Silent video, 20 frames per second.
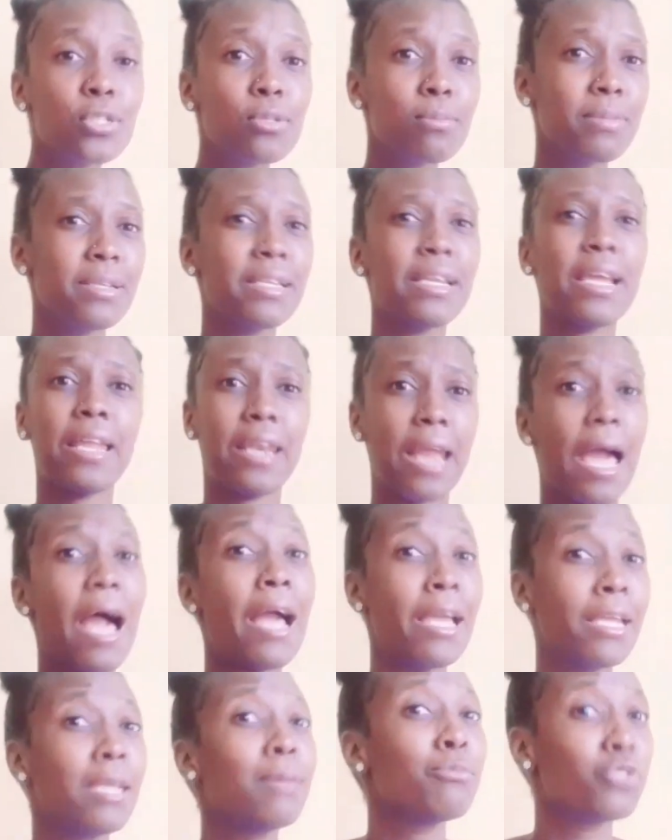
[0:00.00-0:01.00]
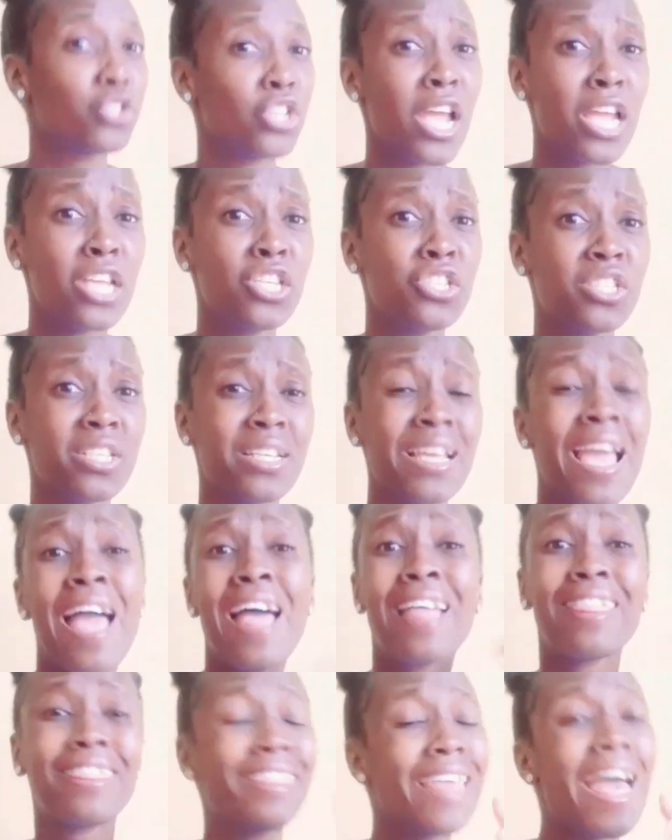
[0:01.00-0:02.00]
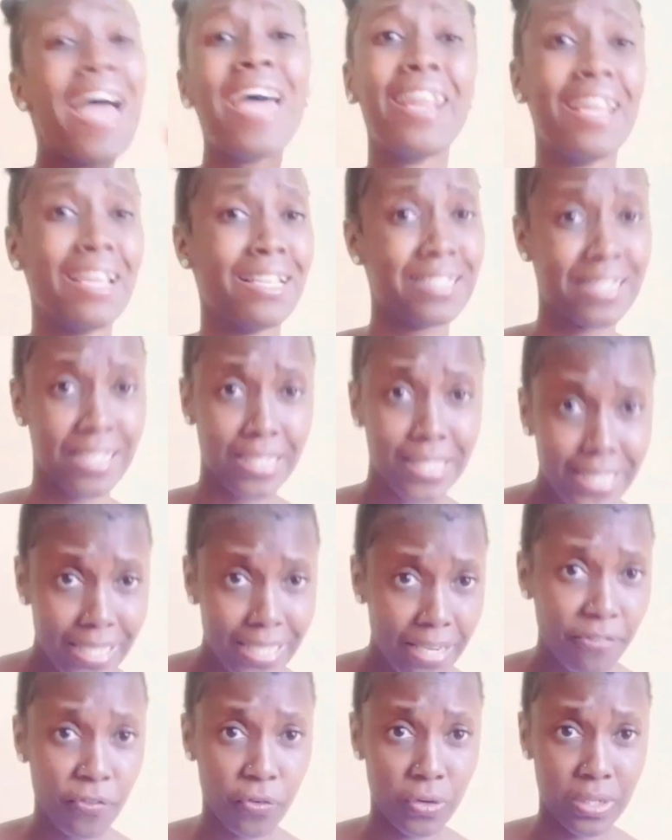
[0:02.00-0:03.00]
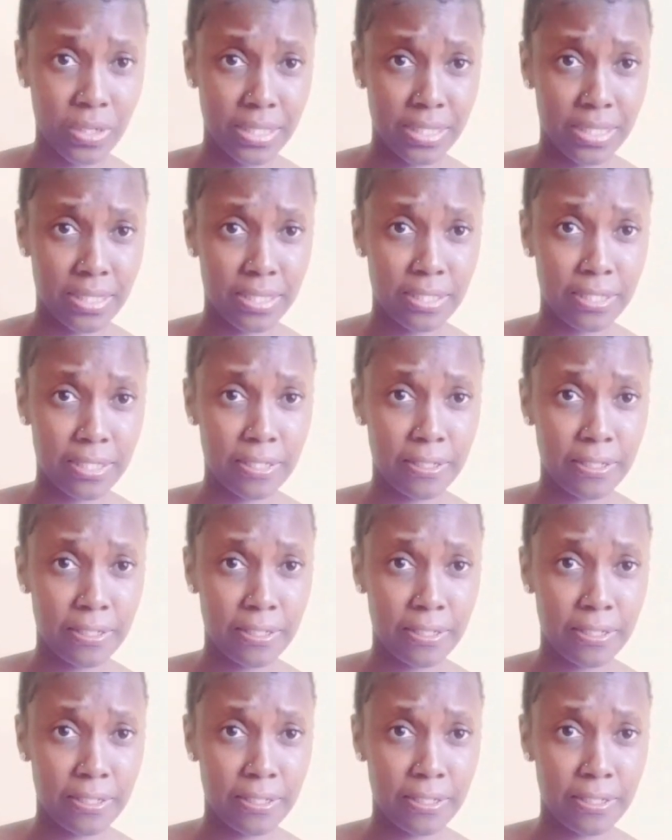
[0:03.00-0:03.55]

to me and I am changing, that is a difference.